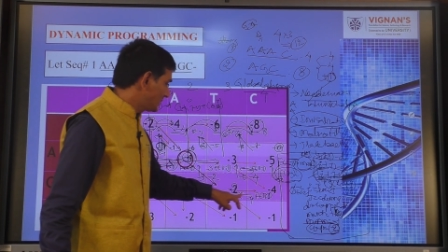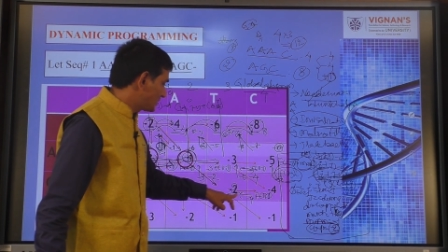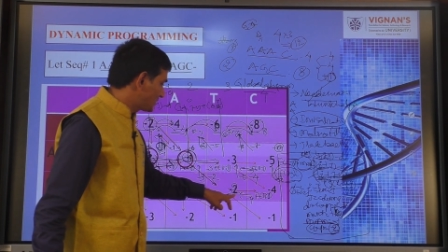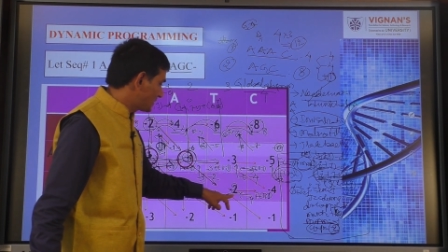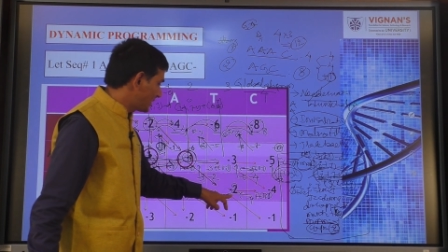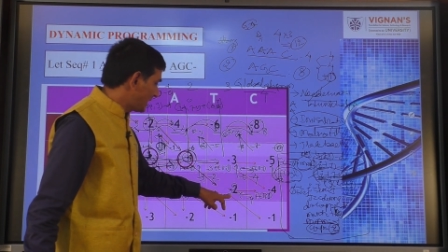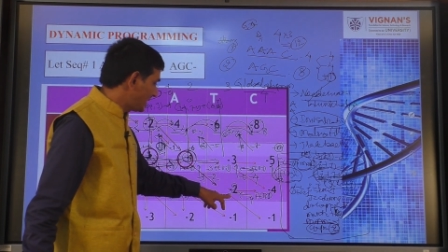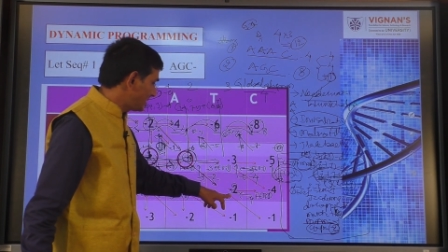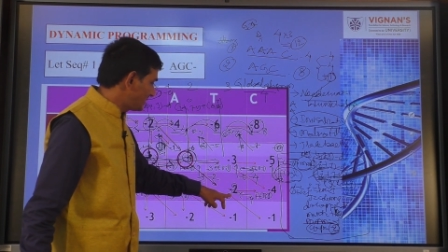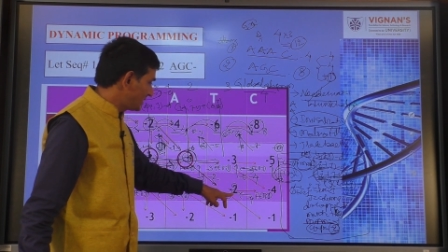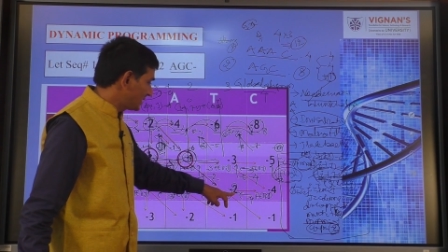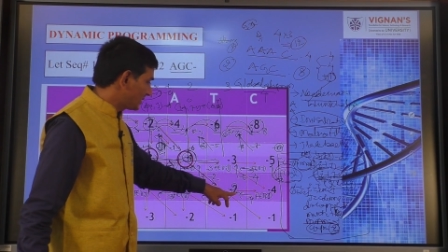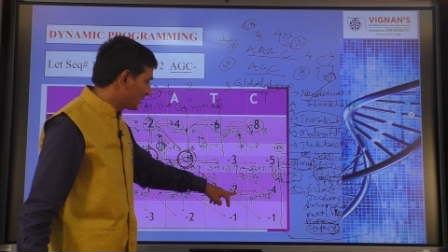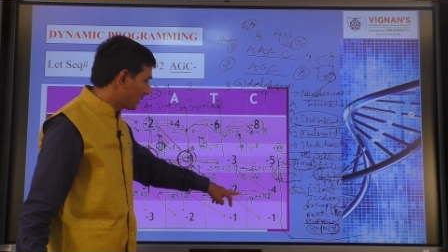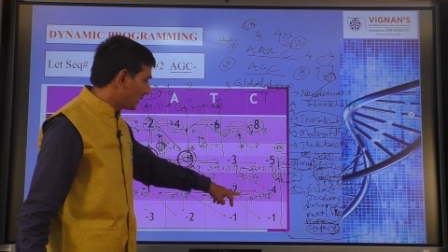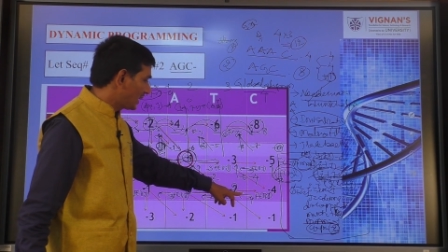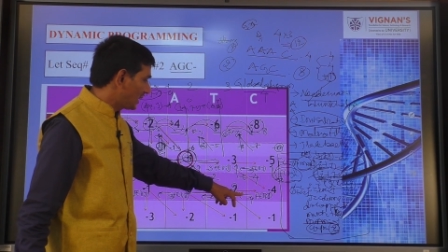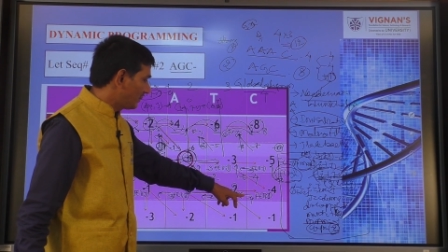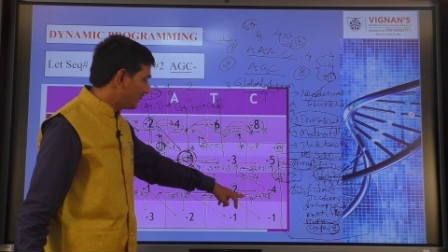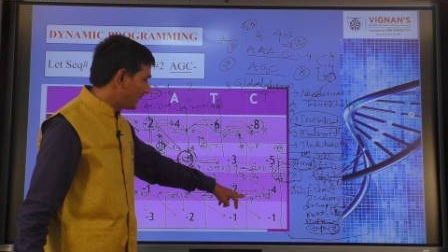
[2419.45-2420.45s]
change in
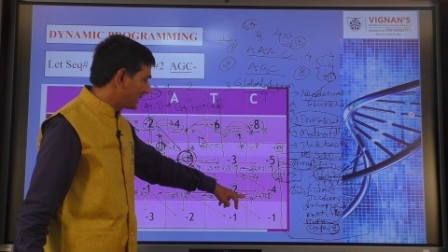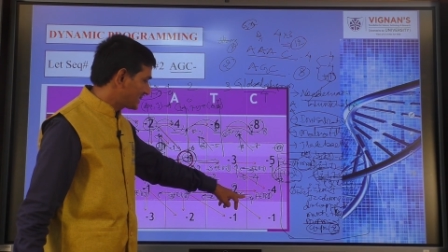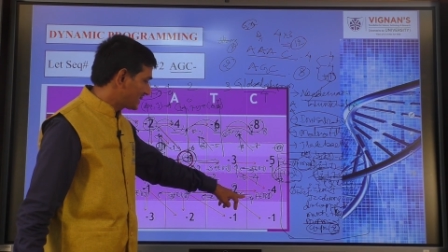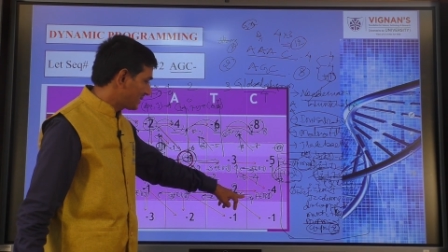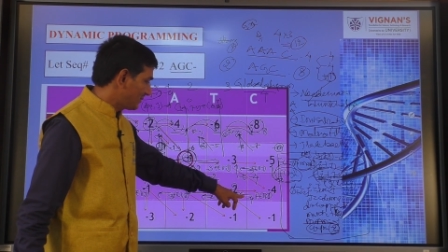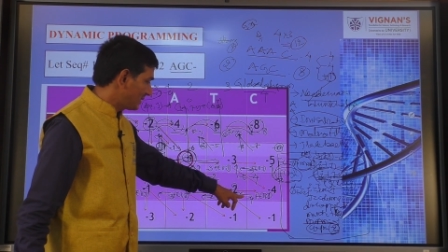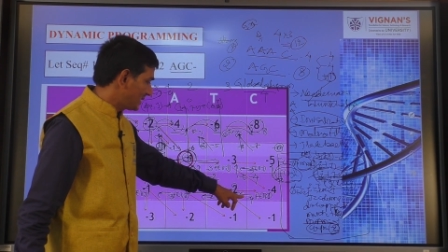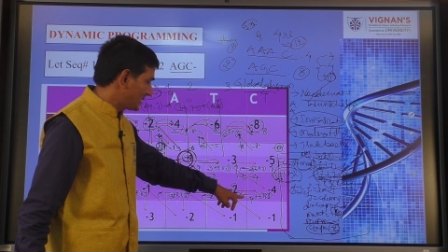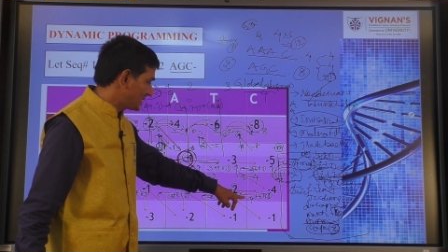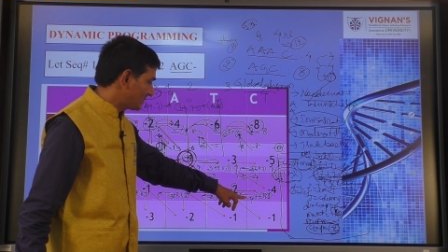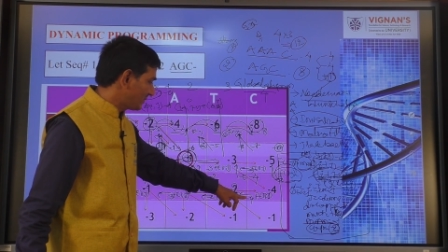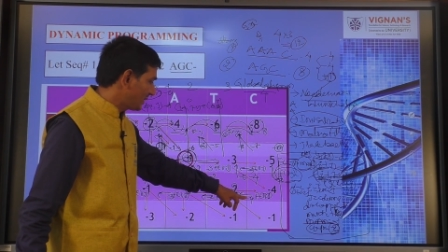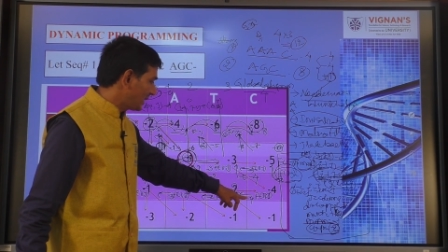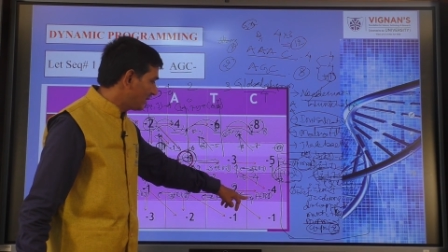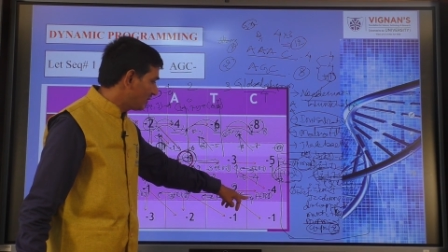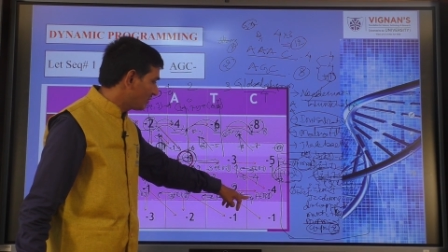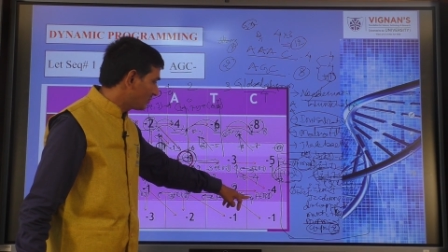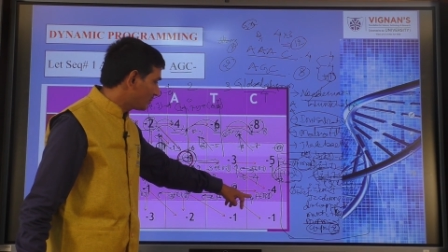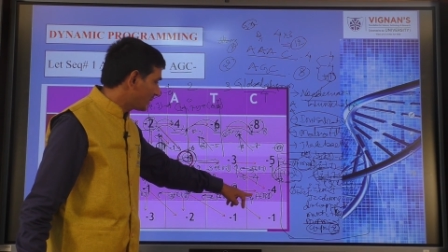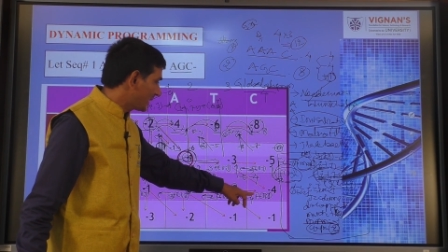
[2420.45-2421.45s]
column has given us a
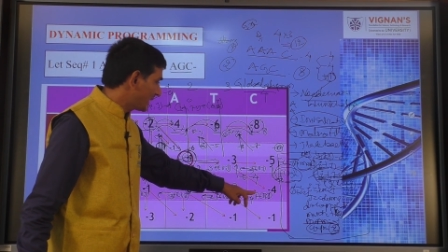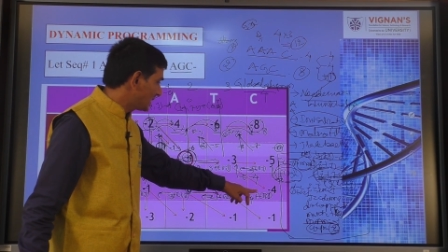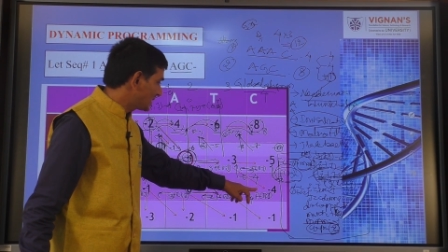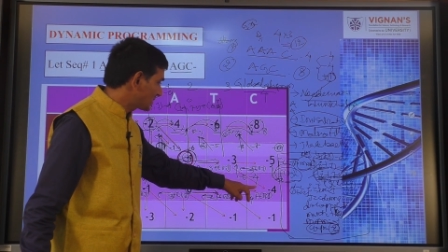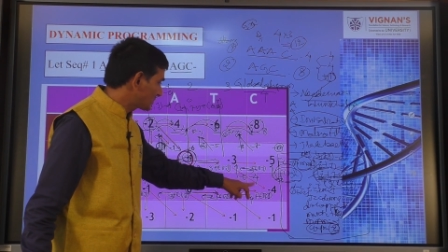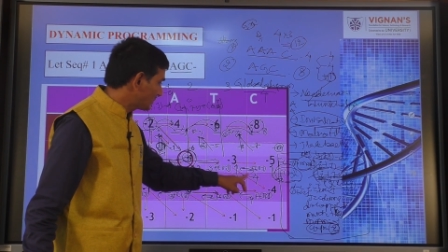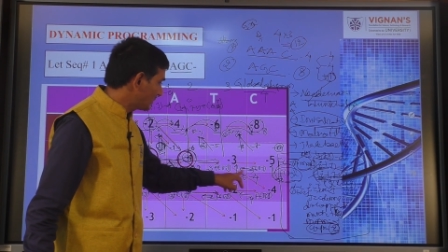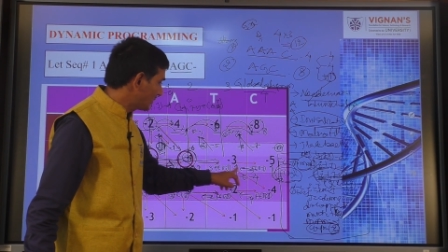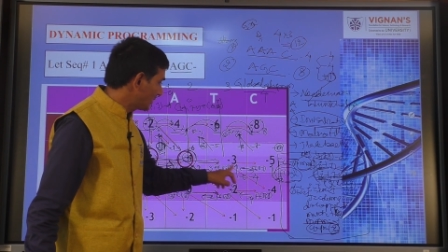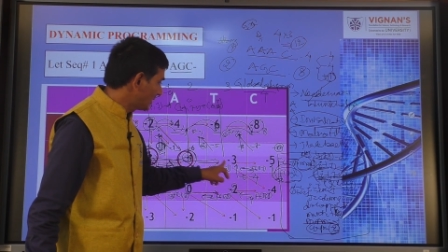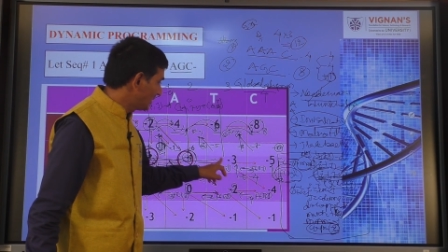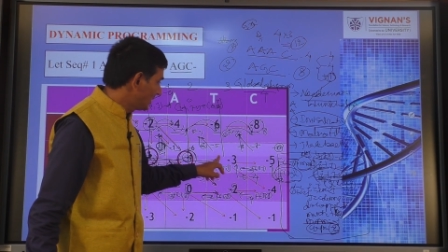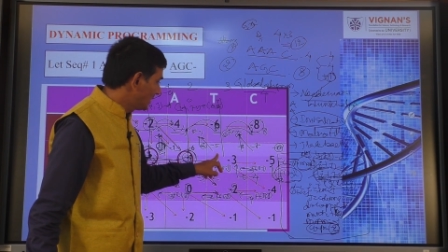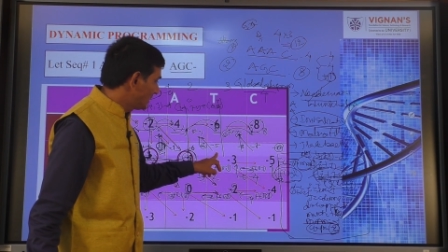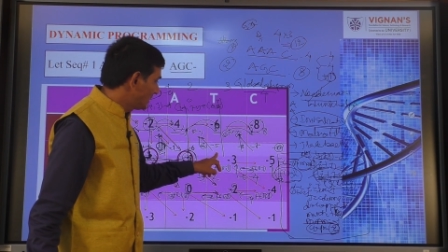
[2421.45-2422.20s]
value of minus 4,